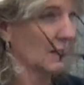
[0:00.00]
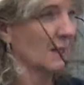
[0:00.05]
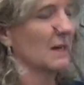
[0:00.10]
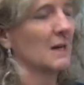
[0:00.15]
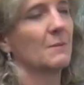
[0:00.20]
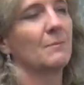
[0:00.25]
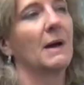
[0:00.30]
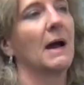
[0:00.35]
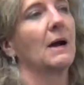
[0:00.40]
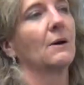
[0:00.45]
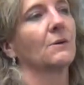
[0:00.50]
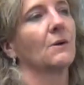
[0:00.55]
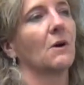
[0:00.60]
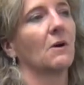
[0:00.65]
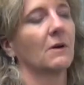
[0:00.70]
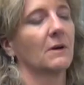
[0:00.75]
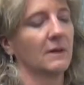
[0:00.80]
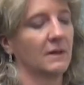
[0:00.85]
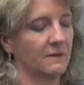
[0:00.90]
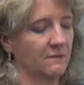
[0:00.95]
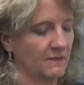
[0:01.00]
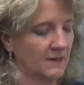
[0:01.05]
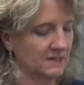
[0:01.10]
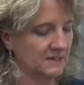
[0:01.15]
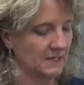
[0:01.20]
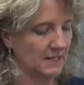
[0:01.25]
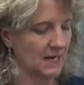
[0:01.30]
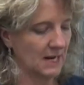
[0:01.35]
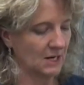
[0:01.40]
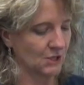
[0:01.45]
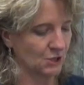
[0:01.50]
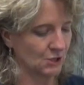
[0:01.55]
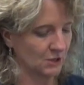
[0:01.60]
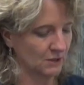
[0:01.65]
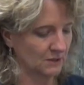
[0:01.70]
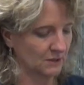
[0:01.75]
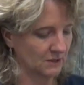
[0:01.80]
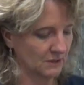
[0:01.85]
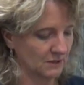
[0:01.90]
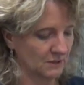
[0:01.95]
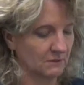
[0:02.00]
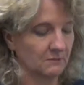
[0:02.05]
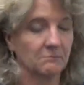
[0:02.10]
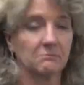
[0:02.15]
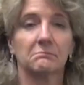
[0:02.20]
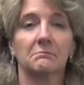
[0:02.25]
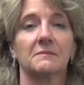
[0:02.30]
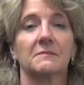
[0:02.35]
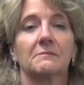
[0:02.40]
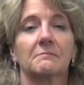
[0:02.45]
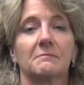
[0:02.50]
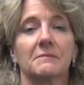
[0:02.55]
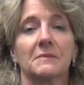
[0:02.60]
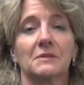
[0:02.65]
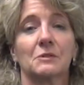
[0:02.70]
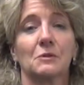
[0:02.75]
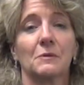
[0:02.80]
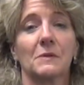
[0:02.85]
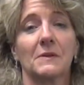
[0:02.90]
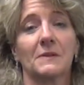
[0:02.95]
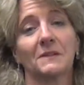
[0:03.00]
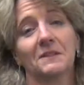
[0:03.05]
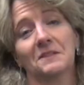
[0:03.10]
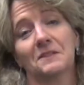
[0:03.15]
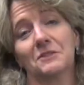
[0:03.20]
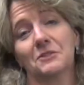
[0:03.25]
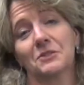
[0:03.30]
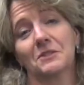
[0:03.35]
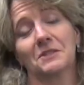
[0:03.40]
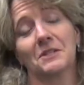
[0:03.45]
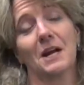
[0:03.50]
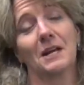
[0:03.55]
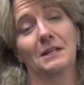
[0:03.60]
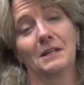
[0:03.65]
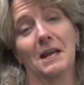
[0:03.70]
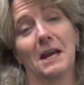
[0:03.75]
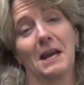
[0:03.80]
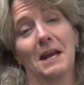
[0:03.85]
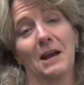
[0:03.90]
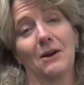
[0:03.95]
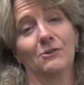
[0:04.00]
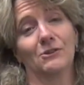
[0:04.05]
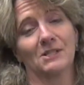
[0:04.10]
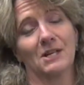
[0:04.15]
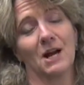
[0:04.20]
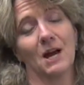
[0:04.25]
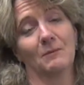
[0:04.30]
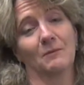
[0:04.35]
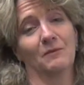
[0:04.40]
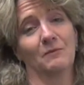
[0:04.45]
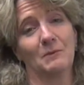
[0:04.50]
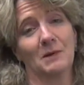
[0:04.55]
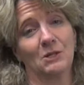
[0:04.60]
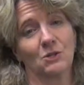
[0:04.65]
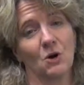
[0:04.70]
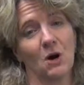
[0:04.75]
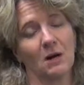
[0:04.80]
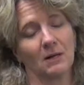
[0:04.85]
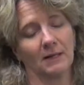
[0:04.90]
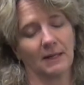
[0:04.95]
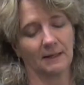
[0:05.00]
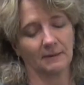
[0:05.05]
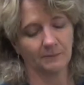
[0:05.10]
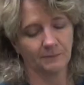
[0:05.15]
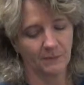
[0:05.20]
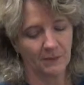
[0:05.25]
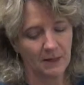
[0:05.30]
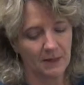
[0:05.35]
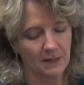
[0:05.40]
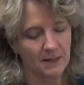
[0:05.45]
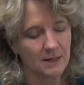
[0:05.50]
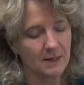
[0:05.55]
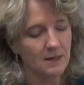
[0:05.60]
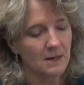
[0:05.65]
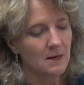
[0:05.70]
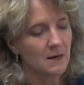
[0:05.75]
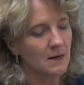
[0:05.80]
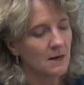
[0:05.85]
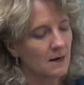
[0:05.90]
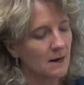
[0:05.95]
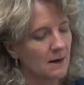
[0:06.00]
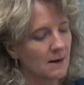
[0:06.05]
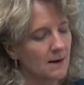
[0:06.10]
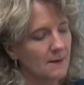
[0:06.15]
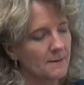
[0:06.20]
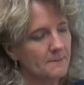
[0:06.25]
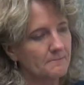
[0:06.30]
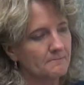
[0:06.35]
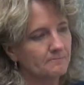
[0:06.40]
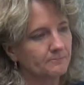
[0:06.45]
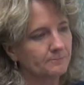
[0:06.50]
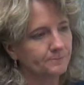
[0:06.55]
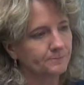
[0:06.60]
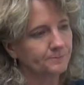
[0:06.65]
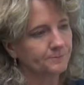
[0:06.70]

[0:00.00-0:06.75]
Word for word: about our investigations so that this is just not dead air time of me talking. Um,